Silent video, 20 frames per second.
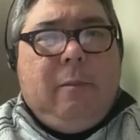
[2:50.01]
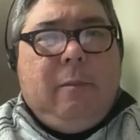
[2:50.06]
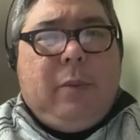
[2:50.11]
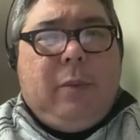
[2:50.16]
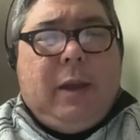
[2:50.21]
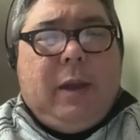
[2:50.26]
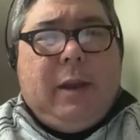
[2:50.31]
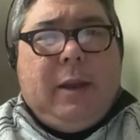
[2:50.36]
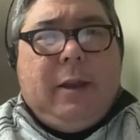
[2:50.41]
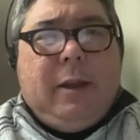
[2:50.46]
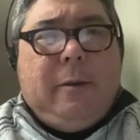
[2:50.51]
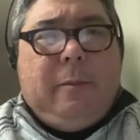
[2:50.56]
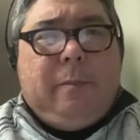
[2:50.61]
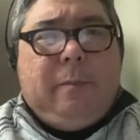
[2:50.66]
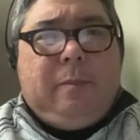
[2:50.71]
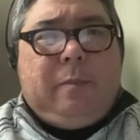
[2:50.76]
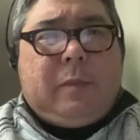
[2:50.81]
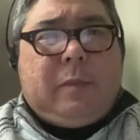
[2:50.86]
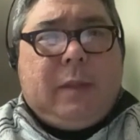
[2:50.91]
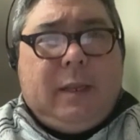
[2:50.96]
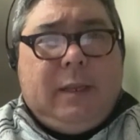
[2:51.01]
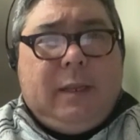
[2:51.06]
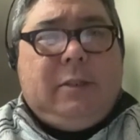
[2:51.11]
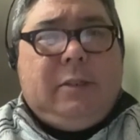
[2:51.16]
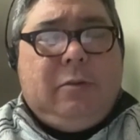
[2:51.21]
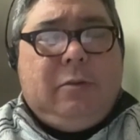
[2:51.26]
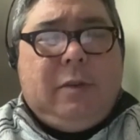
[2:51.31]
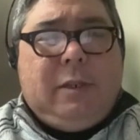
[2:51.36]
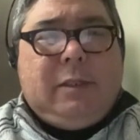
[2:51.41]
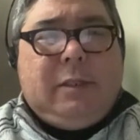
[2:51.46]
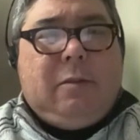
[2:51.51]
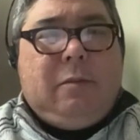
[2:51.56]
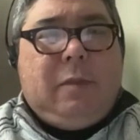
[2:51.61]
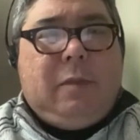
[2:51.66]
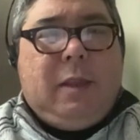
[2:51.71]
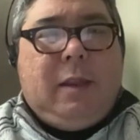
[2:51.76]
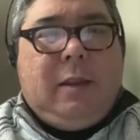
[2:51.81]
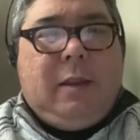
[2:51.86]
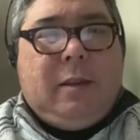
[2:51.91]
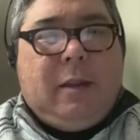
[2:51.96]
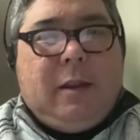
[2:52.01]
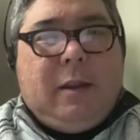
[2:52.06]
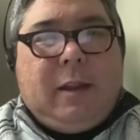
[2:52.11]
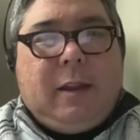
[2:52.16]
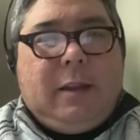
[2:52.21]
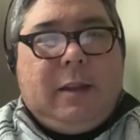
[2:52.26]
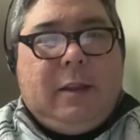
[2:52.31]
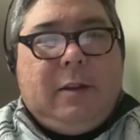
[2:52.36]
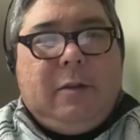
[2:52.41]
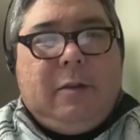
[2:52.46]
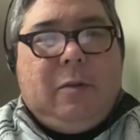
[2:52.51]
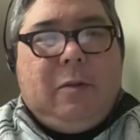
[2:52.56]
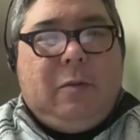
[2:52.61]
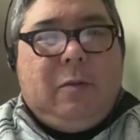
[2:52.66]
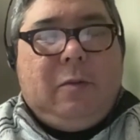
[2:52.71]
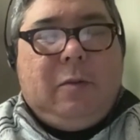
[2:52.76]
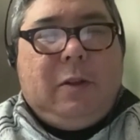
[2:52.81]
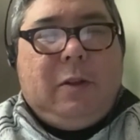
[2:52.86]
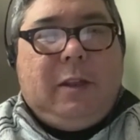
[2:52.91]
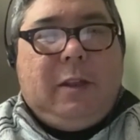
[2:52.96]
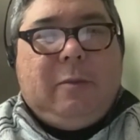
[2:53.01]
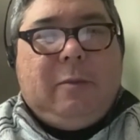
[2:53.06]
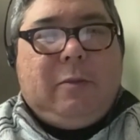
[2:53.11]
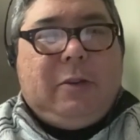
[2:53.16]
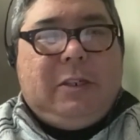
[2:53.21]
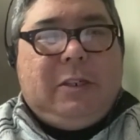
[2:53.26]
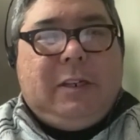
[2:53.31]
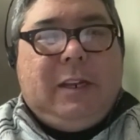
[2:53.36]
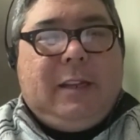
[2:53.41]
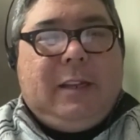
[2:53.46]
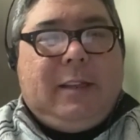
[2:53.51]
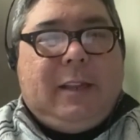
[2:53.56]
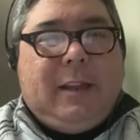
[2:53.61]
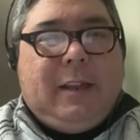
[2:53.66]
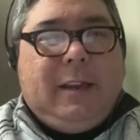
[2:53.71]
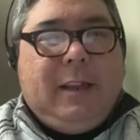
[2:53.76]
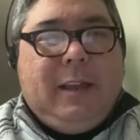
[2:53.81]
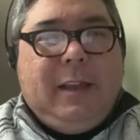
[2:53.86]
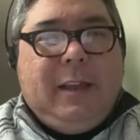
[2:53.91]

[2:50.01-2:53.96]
But he's doing his own thing, and I can really appreciate that.